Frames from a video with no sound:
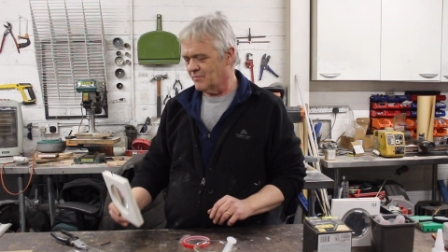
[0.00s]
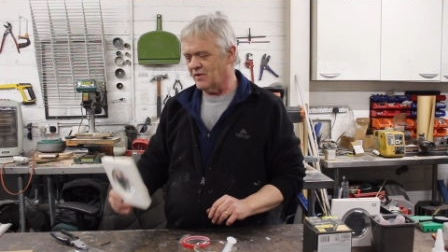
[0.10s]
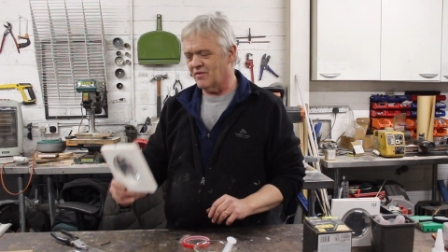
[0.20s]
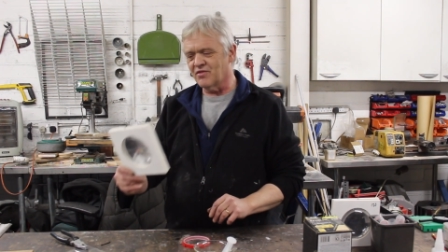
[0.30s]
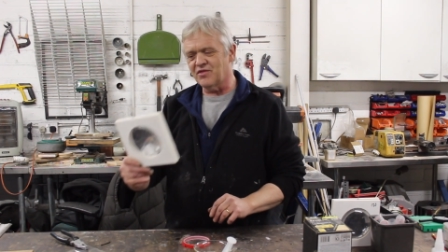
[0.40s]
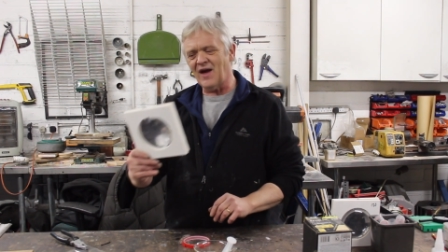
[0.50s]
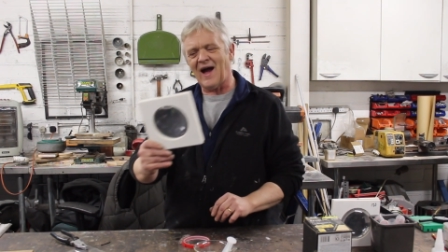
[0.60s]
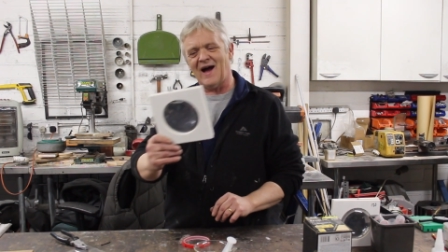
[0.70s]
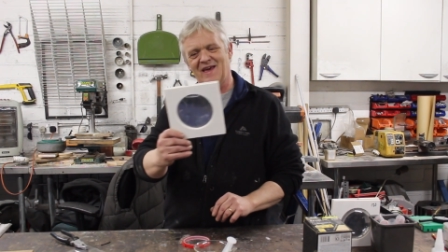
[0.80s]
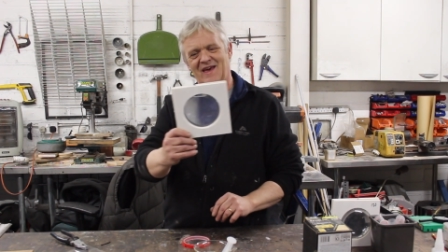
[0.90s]
But
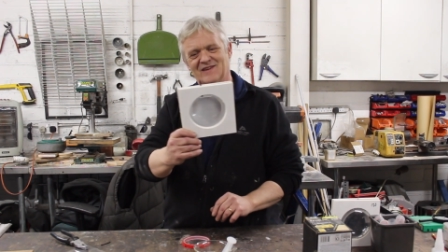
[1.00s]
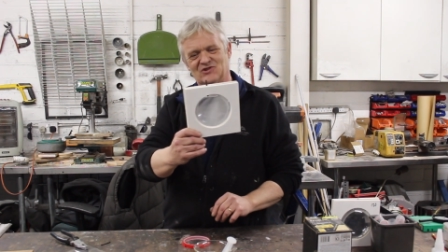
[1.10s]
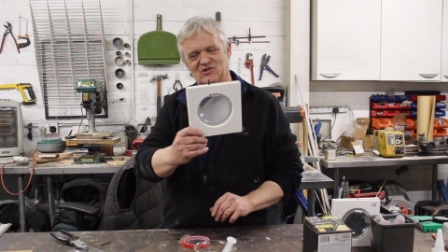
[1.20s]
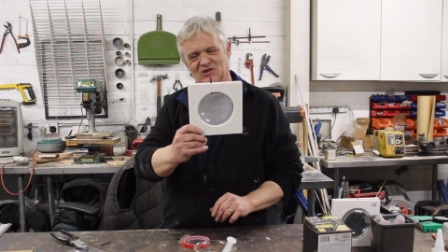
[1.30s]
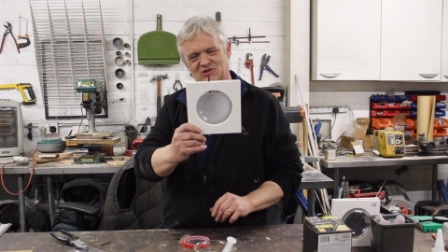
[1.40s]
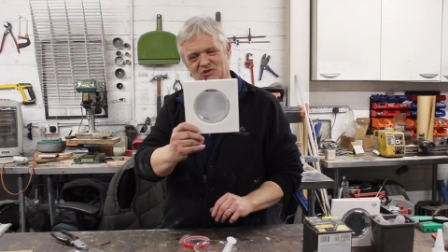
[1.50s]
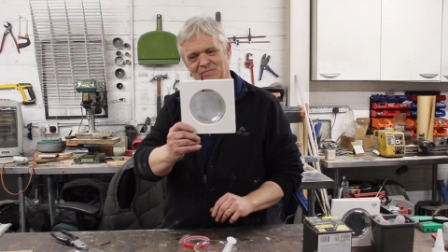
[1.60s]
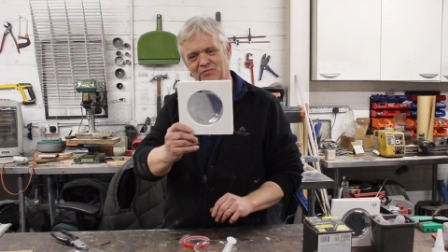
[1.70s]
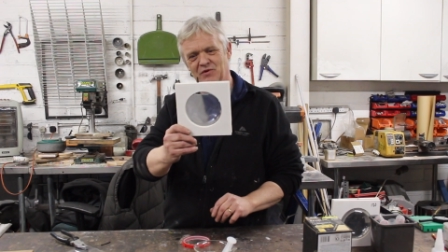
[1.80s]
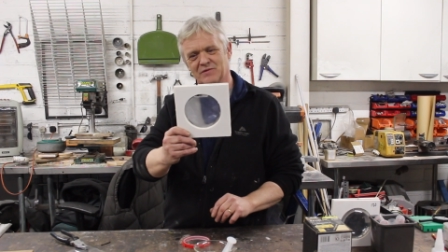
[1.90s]
that is just
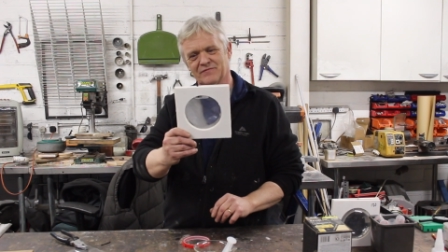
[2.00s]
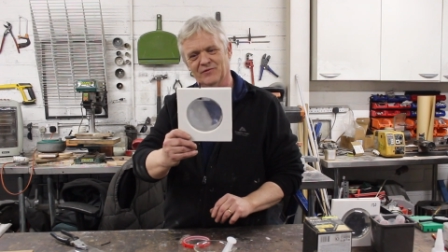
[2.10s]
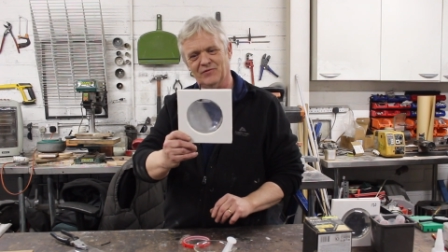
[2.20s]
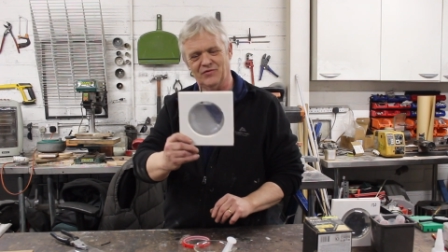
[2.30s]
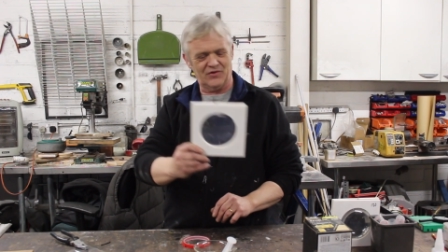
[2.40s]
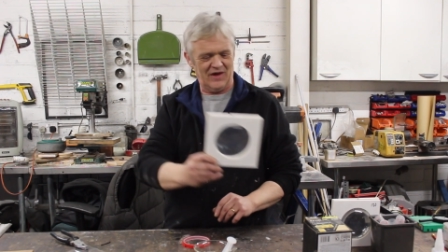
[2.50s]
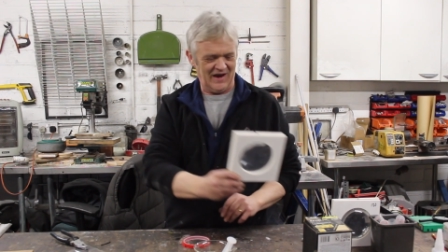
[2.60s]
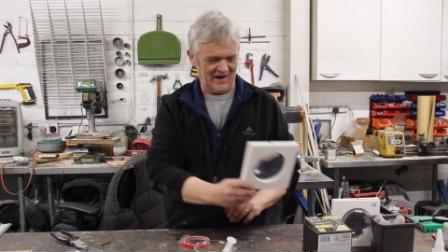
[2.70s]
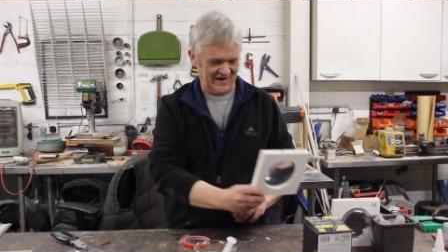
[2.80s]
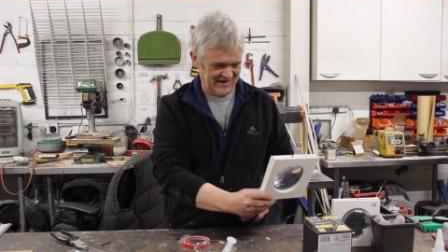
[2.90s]
a beautiful
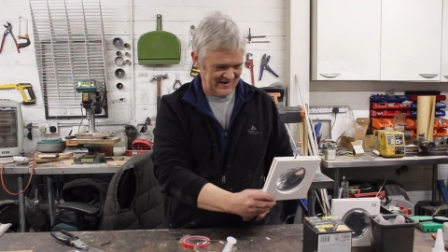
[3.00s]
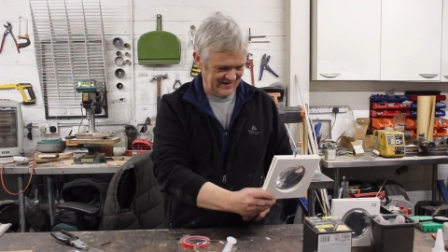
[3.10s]
thing.